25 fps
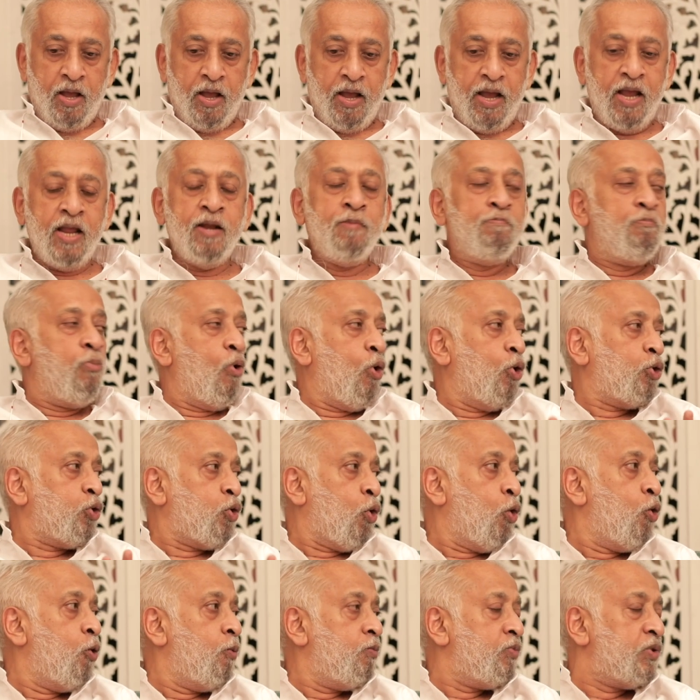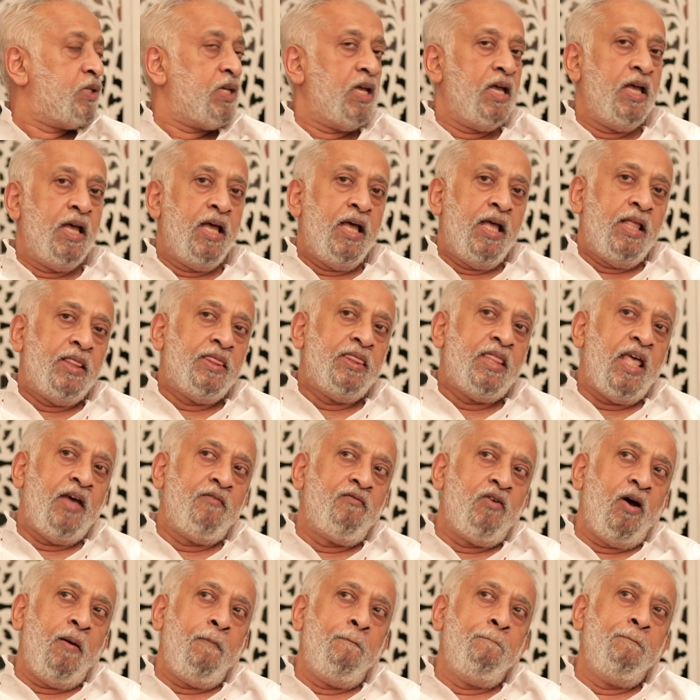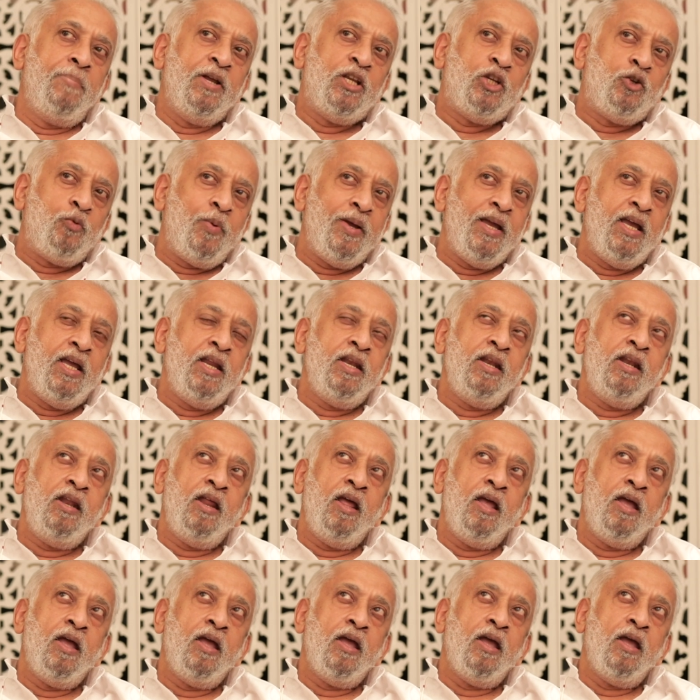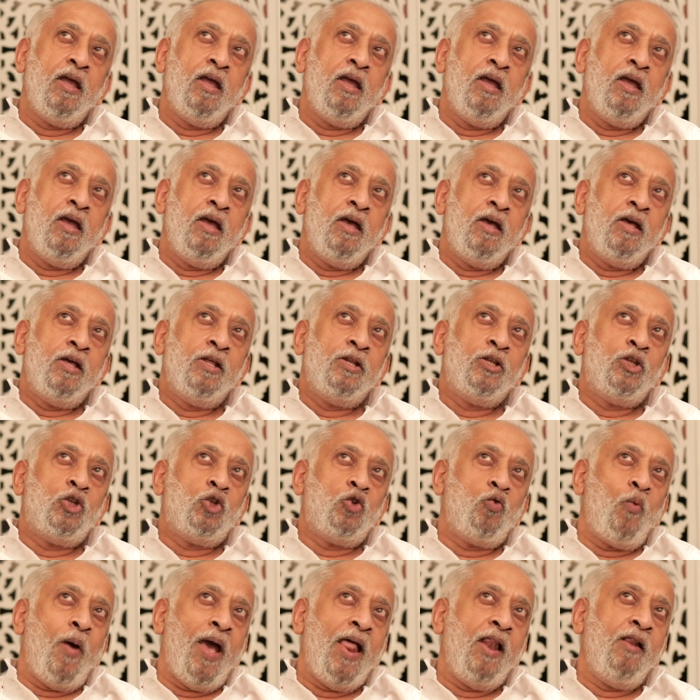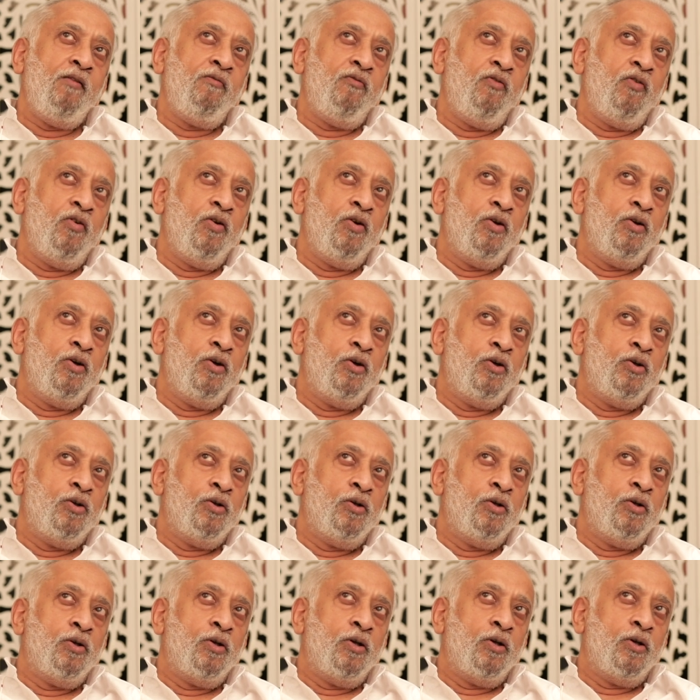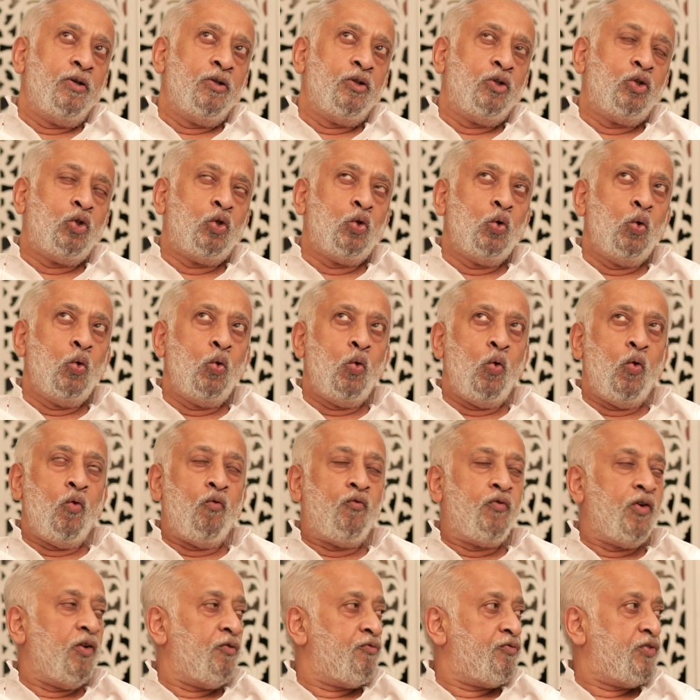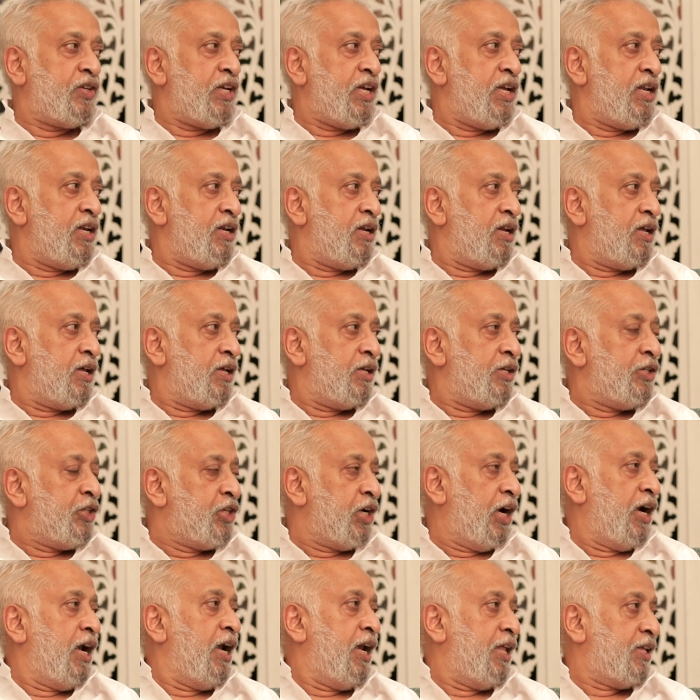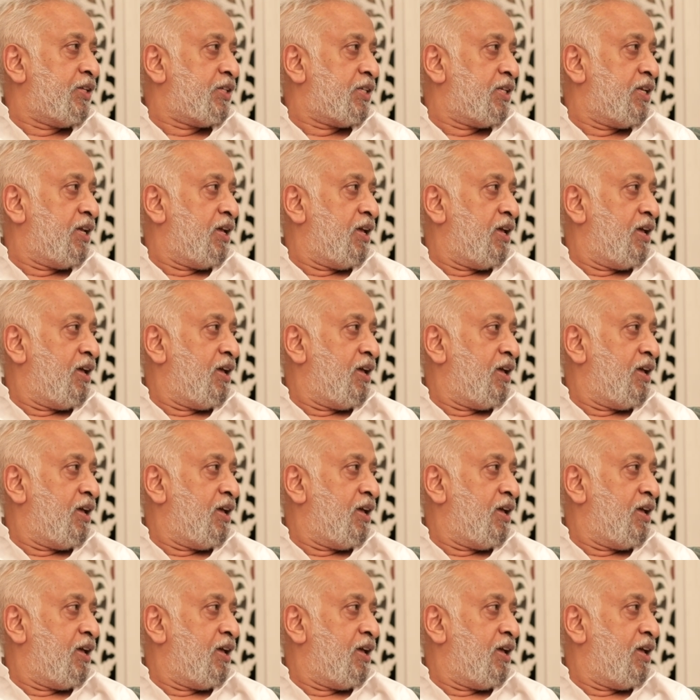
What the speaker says: In both homes, there were between 12 to 15 journalists.